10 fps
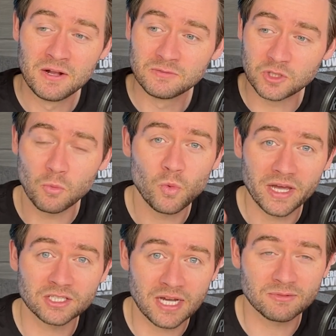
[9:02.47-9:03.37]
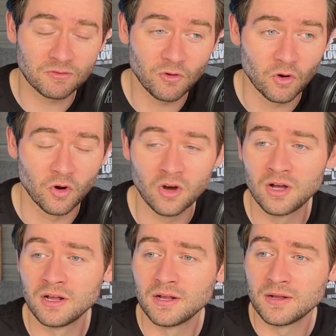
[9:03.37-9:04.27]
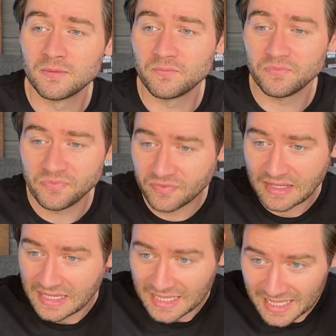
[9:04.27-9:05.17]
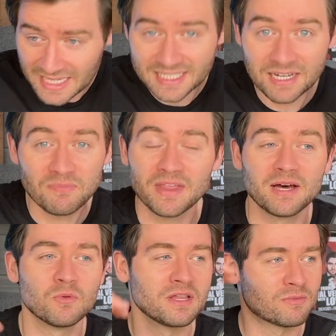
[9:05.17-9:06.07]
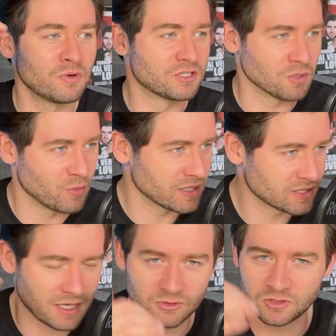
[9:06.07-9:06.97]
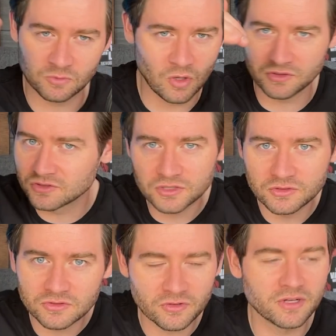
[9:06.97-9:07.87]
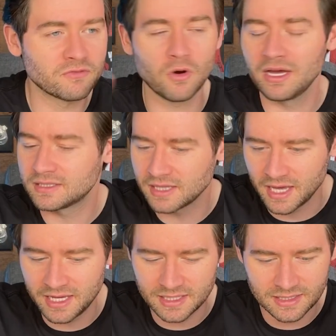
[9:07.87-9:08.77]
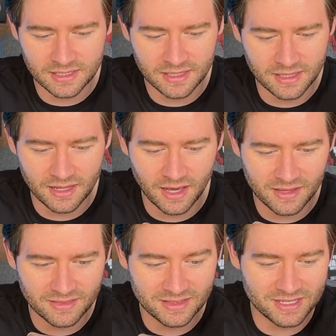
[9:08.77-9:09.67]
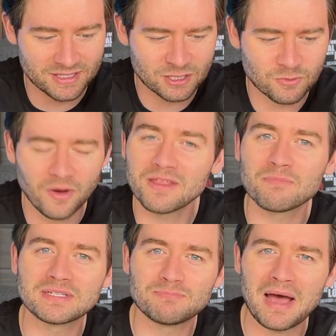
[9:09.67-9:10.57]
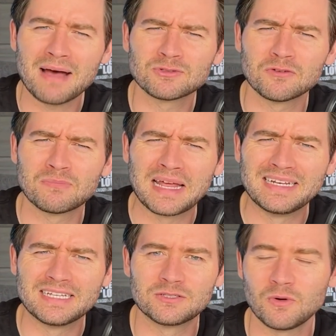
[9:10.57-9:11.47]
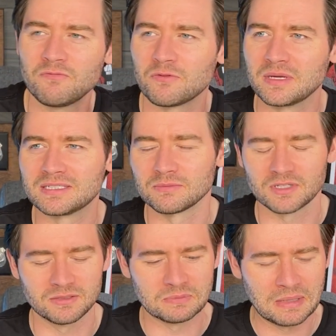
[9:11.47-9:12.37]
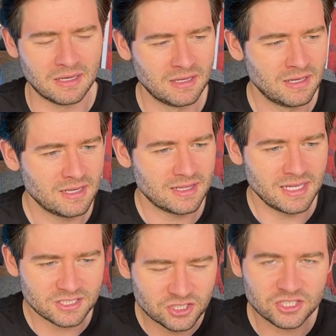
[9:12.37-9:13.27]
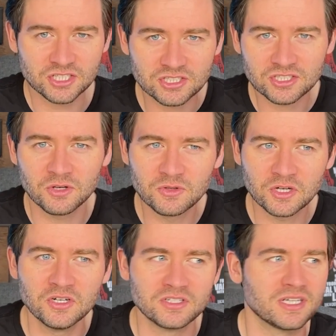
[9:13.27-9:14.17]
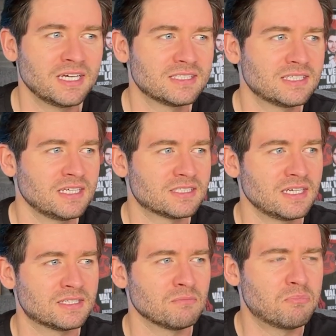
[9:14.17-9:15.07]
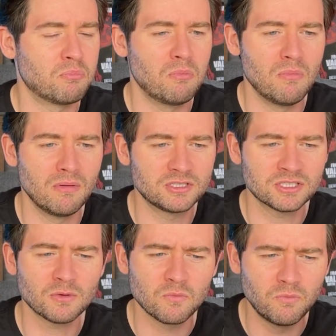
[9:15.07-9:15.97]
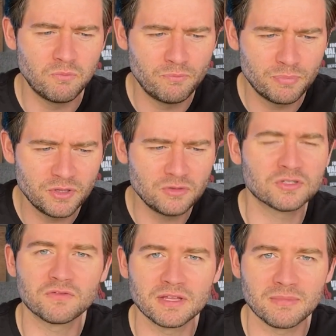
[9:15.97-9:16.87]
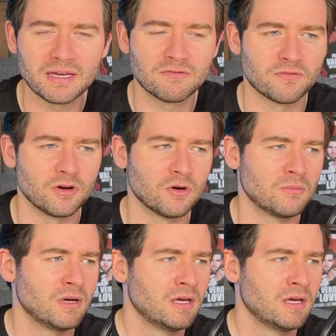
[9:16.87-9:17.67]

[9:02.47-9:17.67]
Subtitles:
John Wick Chapter 4 is up there with John Wick's chapters 1, 2, 3, 4. This is why they perhaps sort of blend into one for me sometimes, but it's just so good. It's just a beautifully made film.